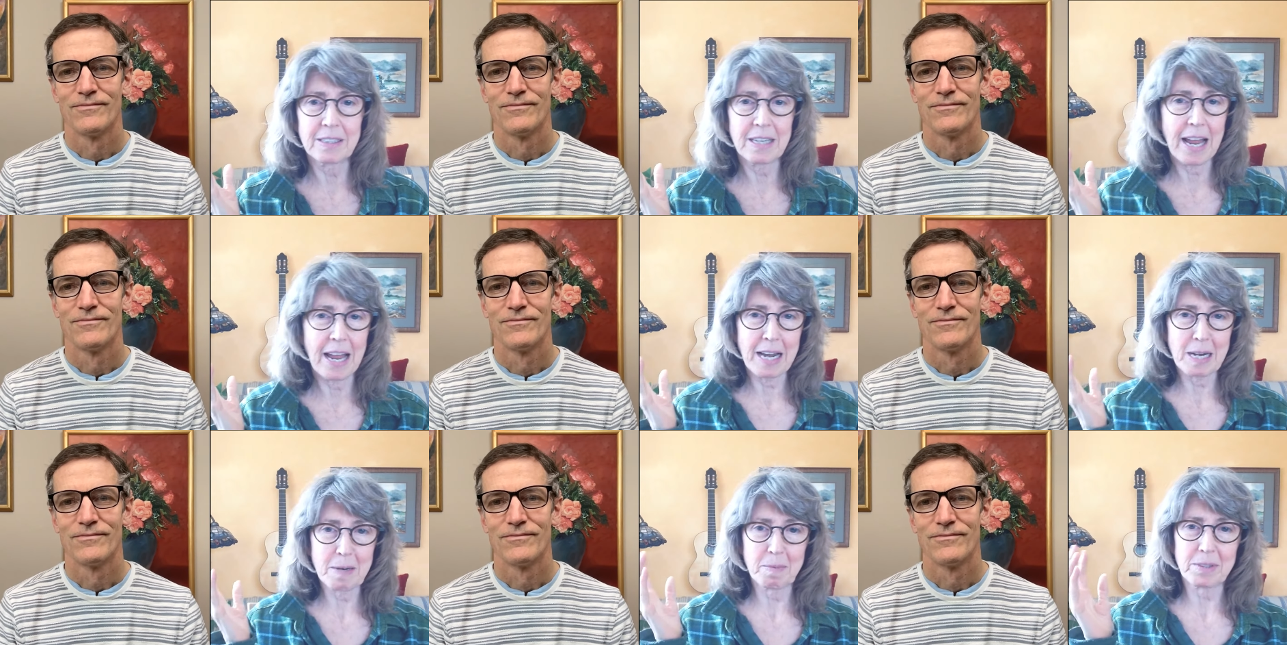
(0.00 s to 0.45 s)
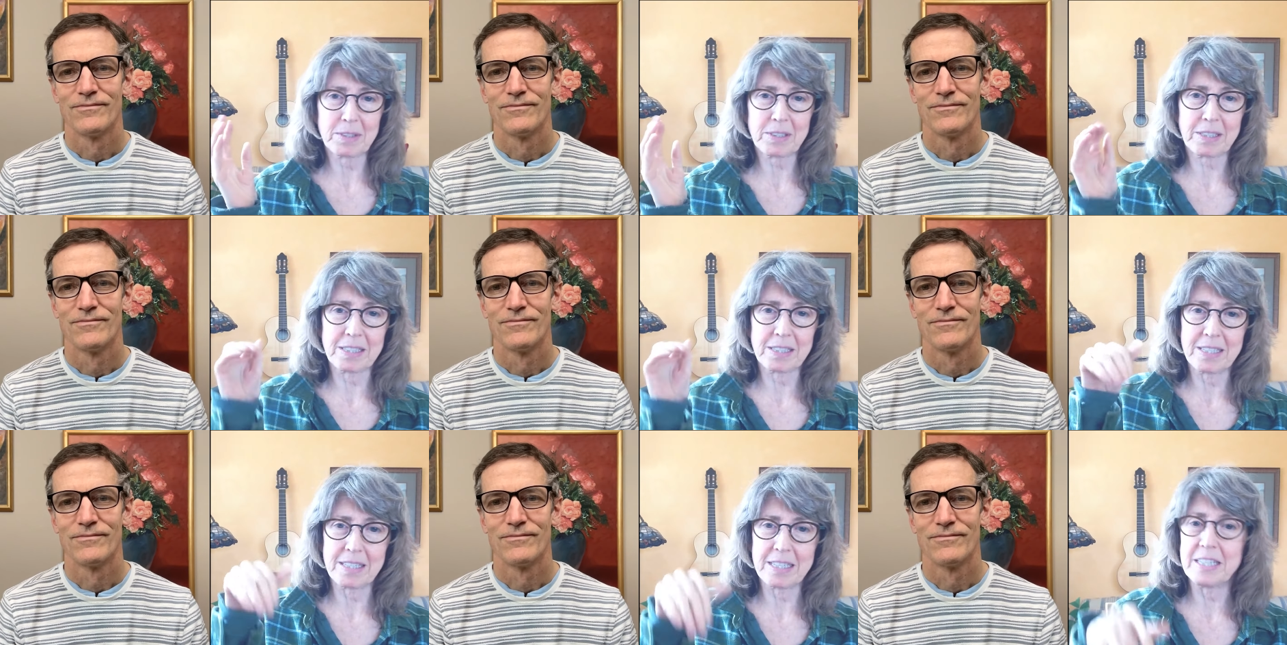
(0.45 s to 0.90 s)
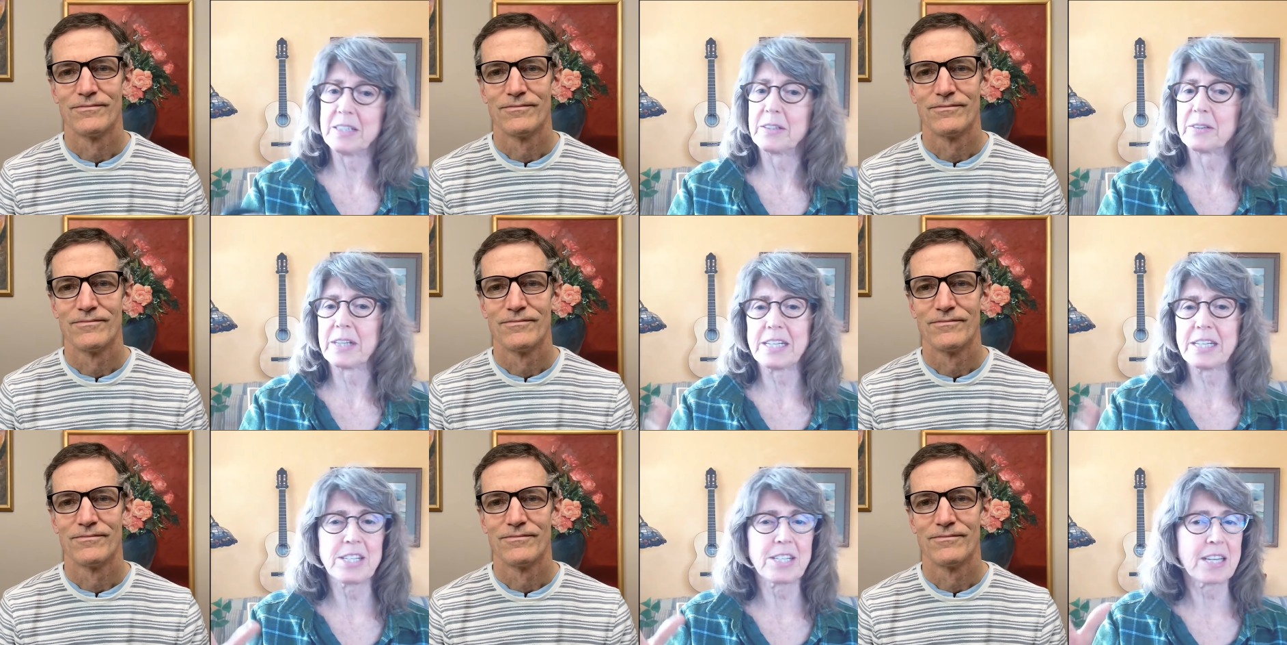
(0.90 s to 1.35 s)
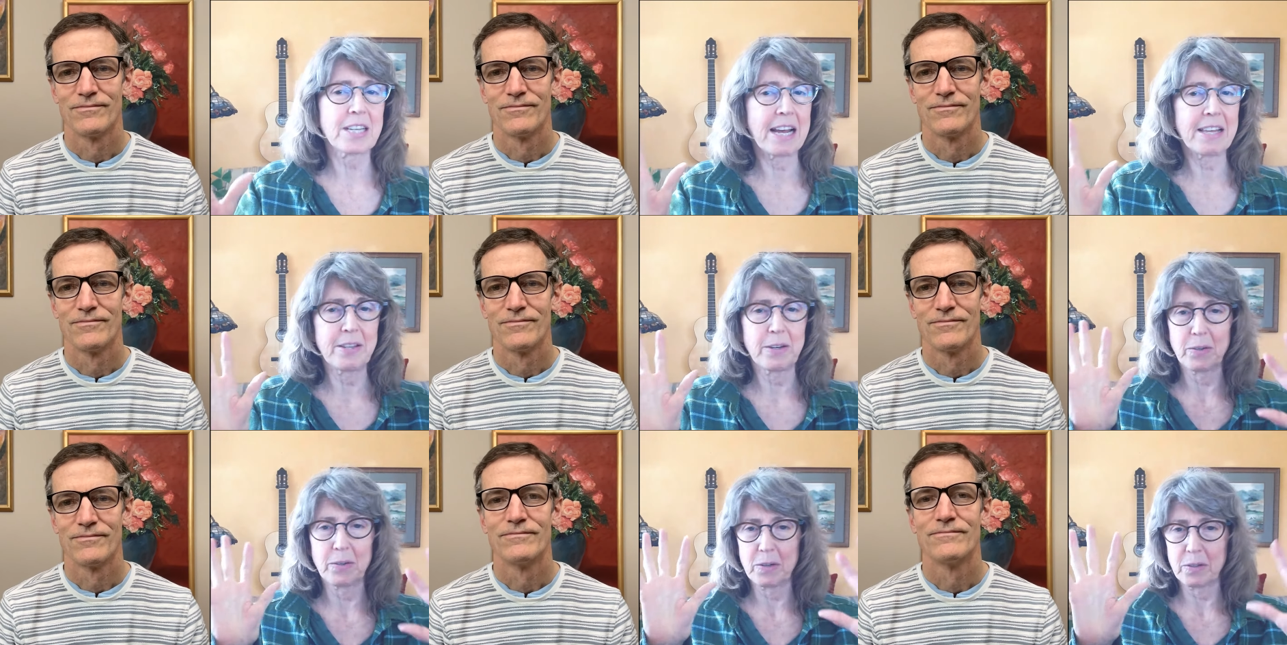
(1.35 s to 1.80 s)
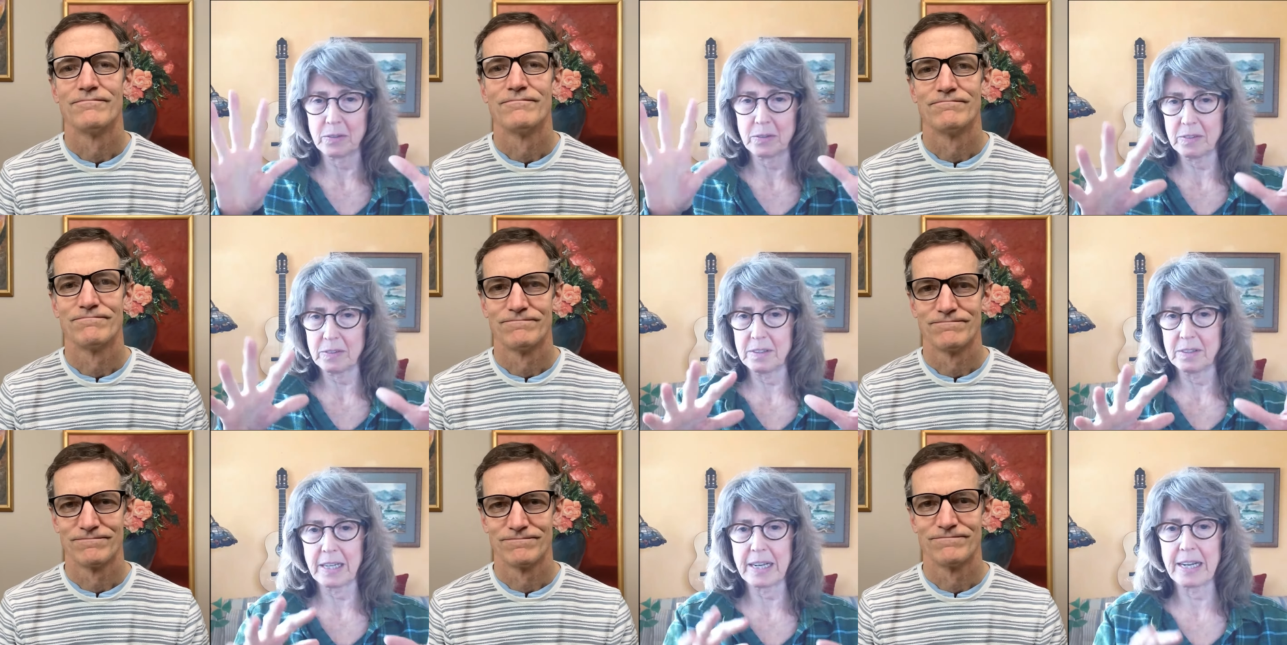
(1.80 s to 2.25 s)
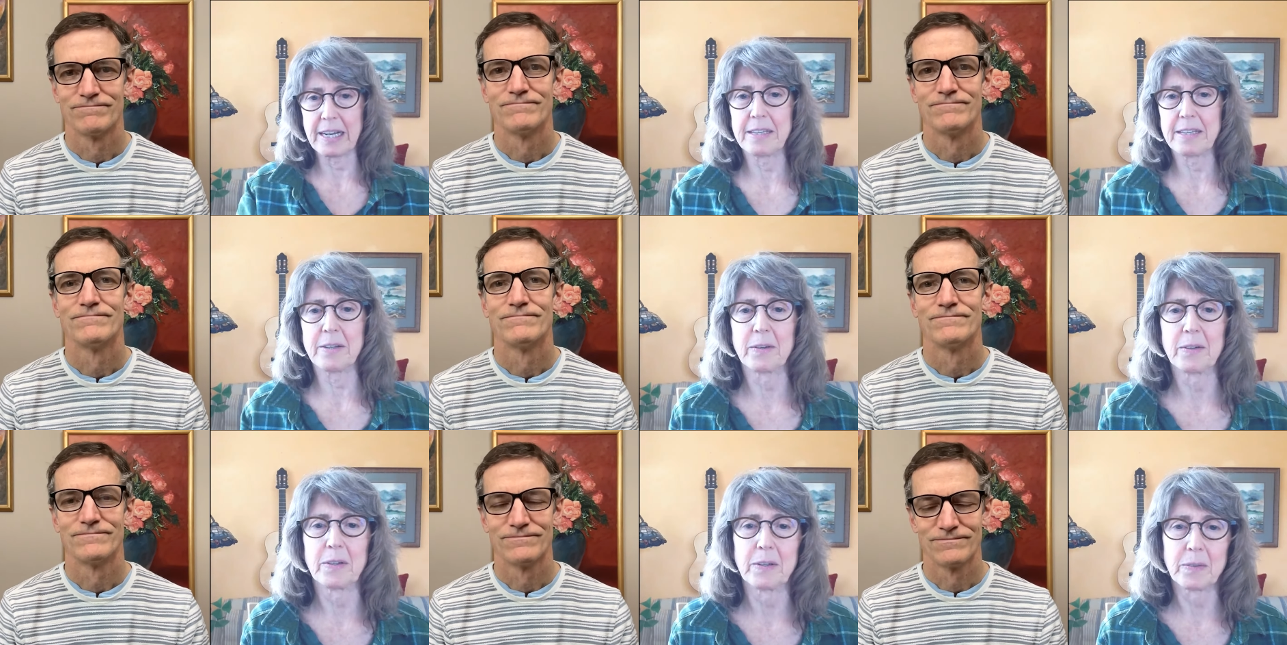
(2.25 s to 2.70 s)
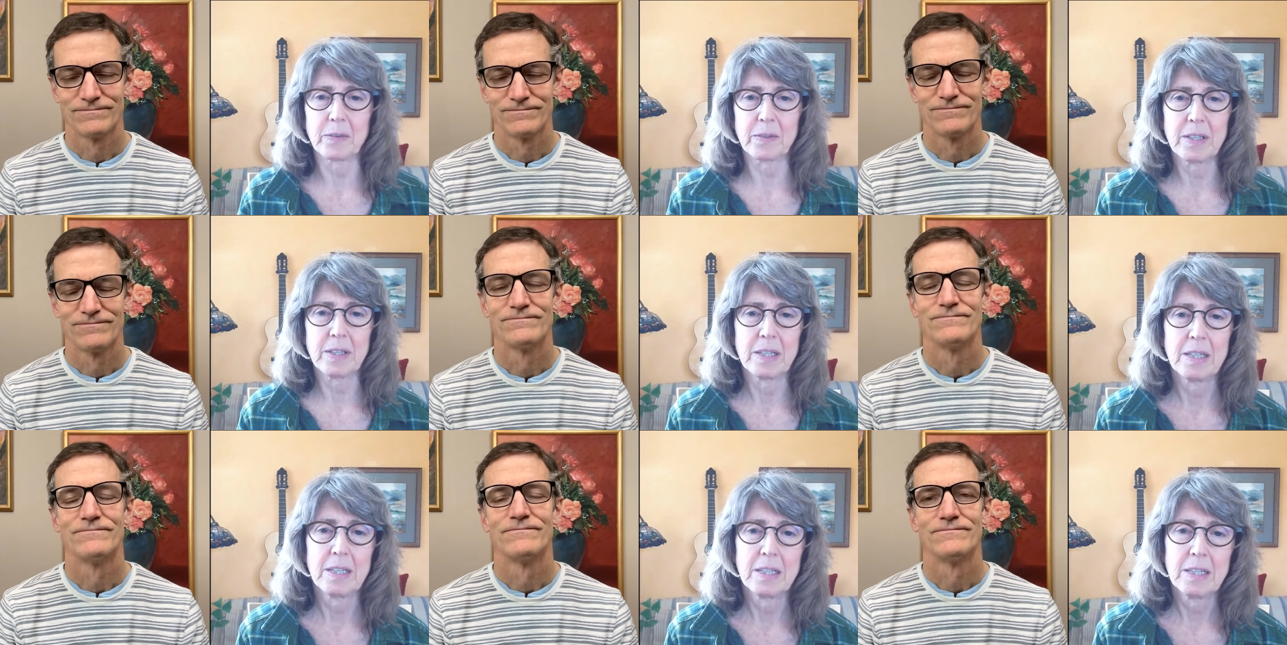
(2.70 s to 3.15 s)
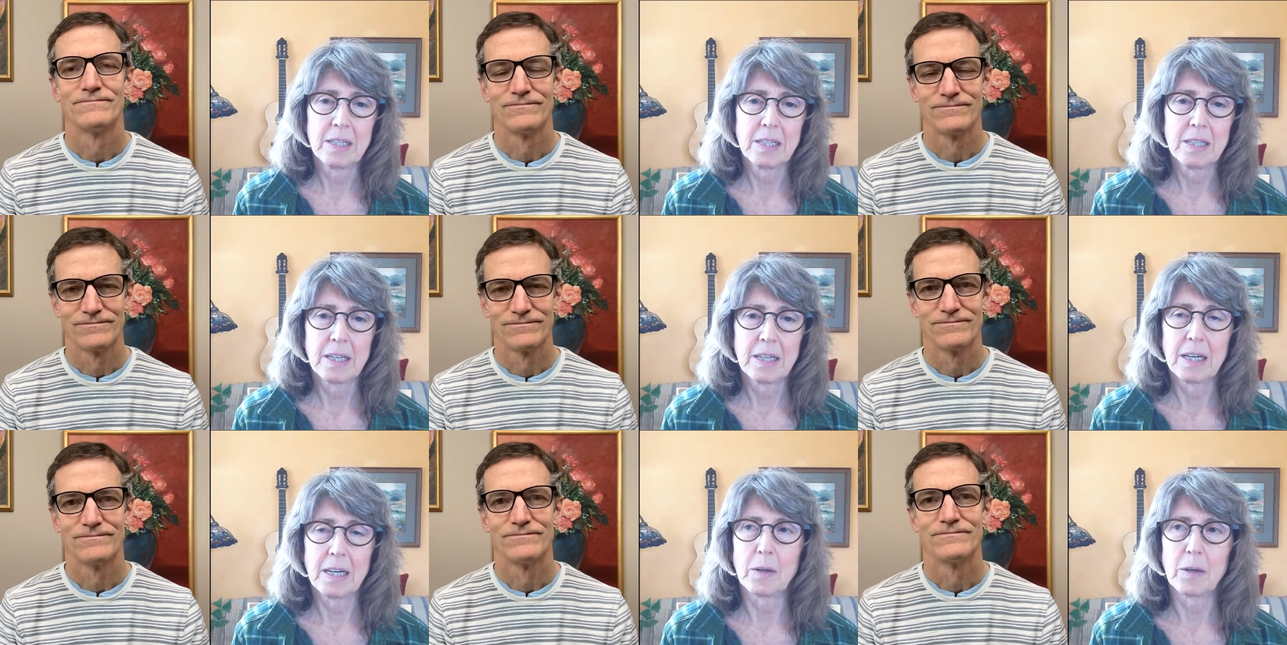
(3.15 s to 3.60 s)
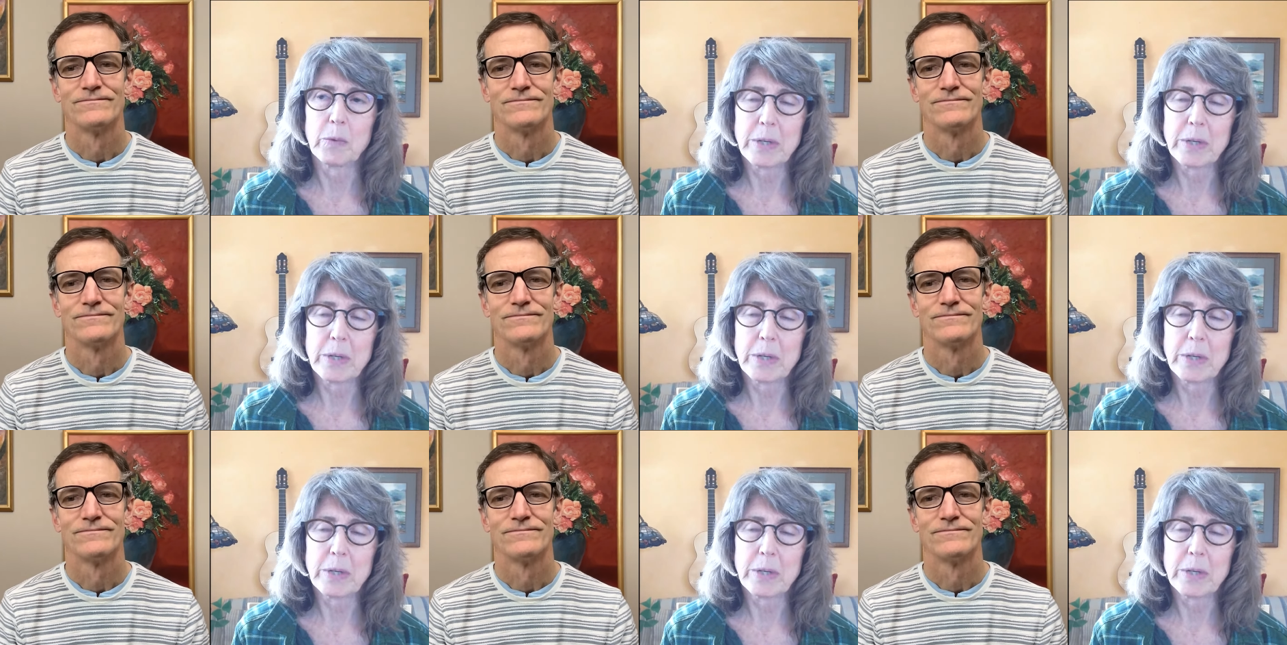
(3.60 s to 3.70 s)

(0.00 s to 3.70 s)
Speaker 1: animals can you know they just had their own they had their own uh,